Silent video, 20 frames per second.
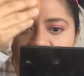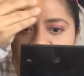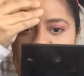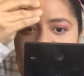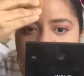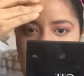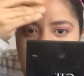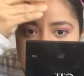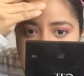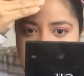
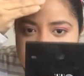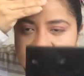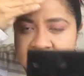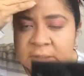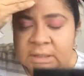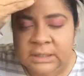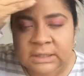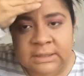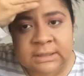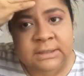
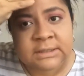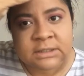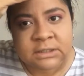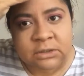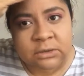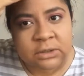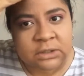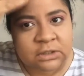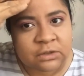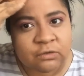Probably need
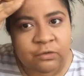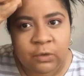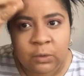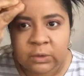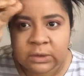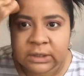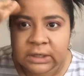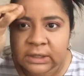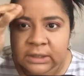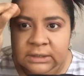to
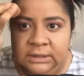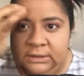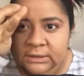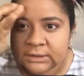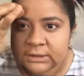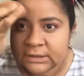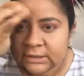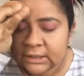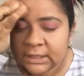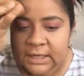
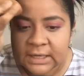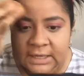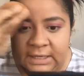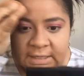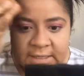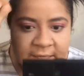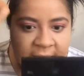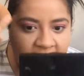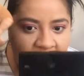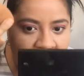exfoliate.
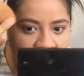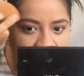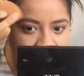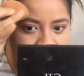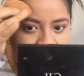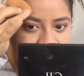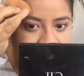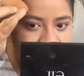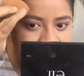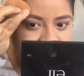
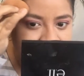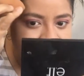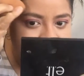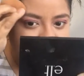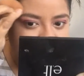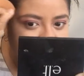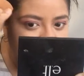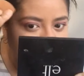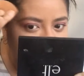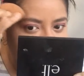Yeah,
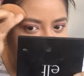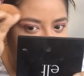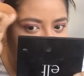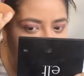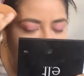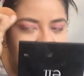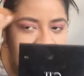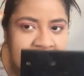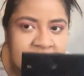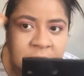
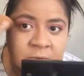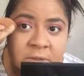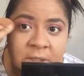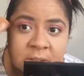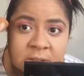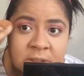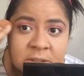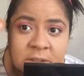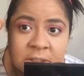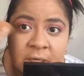I might do
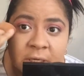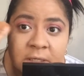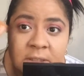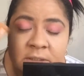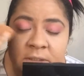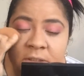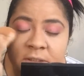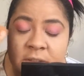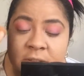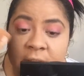that
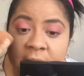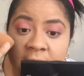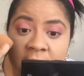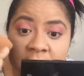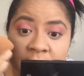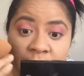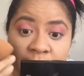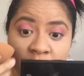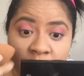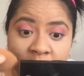today. Just like
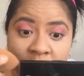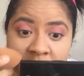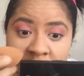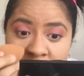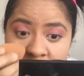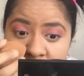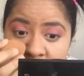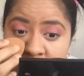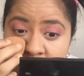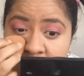
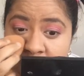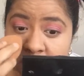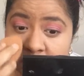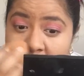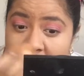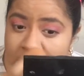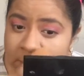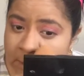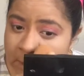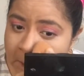exfoliate the
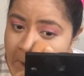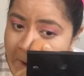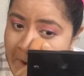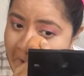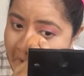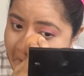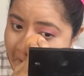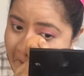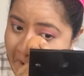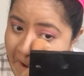skin.
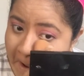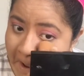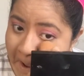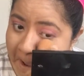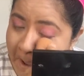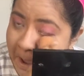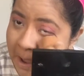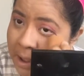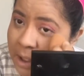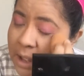
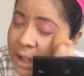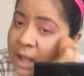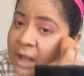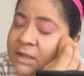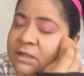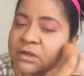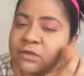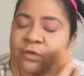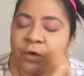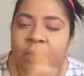
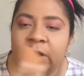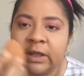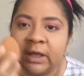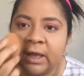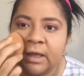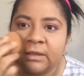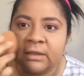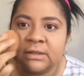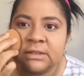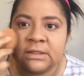
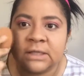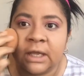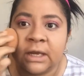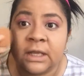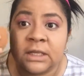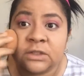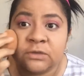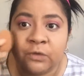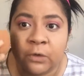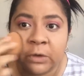
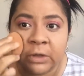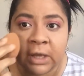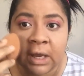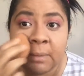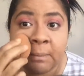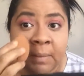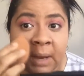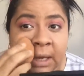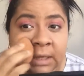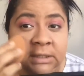
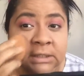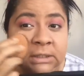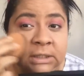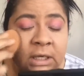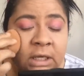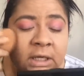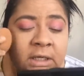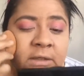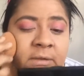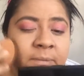Exfoliate my
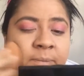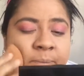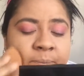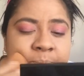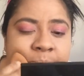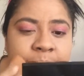skin.